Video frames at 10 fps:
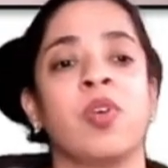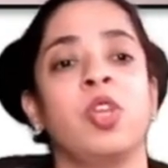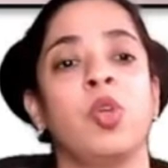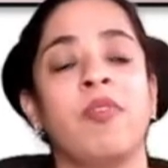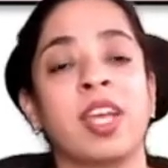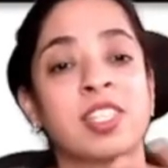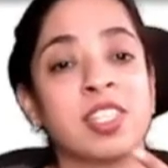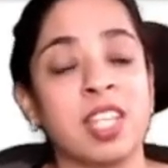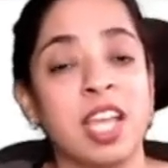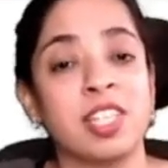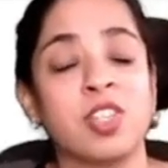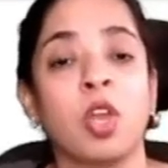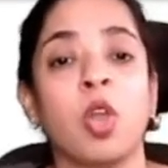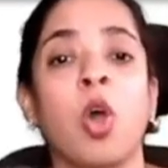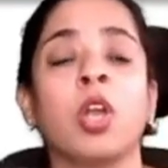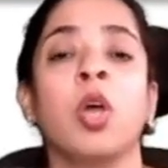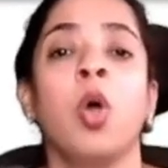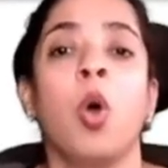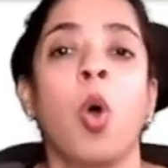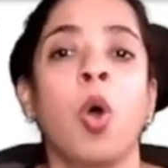when you have exercised a lot
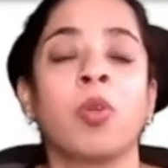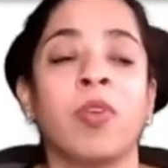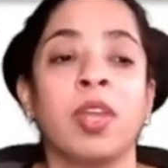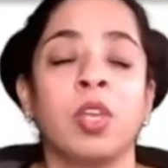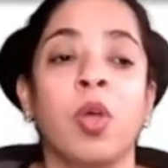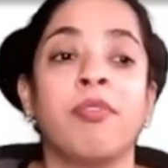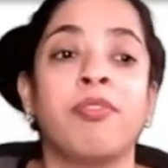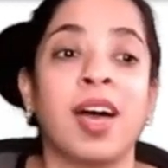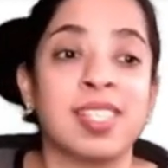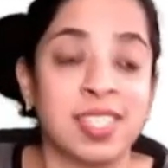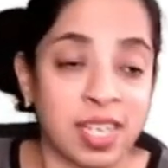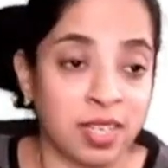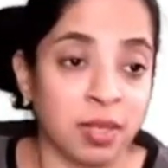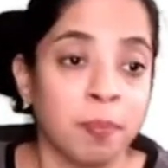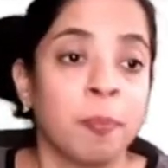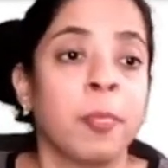or when you have fasted.